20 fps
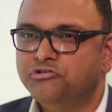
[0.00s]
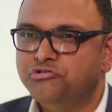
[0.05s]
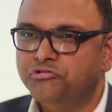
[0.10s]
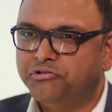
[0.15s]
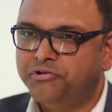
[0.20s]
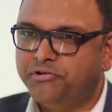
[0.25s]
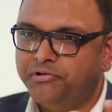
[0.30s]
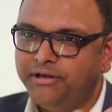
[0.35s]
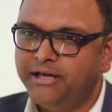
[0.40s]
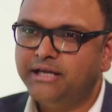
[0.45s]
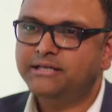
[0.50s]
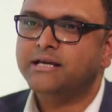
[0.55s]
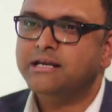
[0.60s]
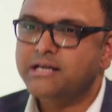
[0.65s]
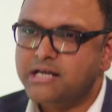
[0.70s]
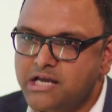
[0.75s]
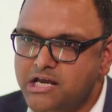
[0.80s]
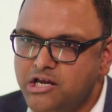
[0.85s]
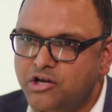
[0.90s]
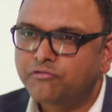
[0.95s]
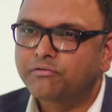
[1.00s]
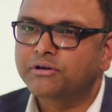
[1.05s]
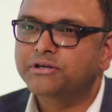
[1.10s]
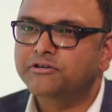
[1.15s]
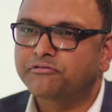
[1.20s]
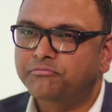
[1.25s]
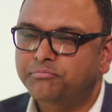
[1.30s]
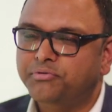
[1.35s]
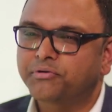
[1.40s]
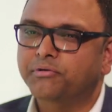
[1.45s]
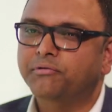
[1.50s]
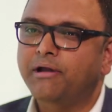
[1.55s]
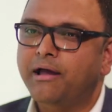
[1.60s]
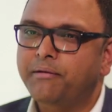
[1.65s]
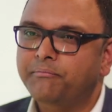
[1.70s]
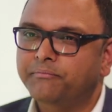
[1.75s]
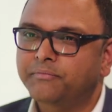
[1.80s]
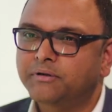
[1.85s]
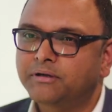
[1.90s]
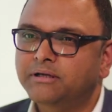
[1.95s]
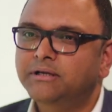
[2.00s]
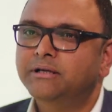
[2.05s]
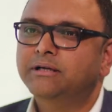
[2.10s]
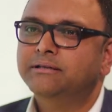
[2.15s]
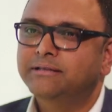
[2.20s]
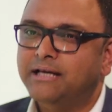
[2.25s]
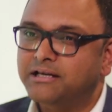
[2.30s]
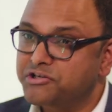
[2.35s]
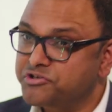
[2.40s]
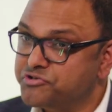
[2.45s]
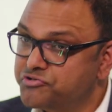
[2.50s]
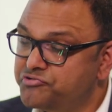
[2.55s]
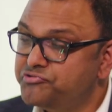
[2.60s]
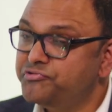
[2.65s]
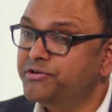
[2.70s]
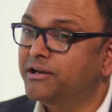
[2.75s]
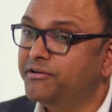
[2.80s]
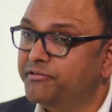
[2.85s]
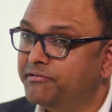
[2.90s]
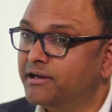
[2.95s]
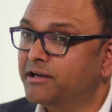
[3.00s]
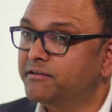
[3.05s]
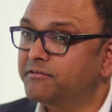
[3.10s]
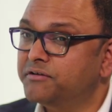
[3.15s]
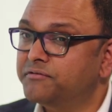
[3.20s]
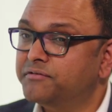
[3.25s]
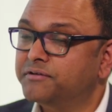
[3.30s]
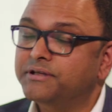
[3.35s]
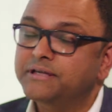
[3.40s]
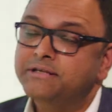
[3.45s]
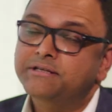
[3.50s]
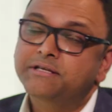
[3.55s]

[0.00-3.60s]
to create an innovative program that is really relevant for the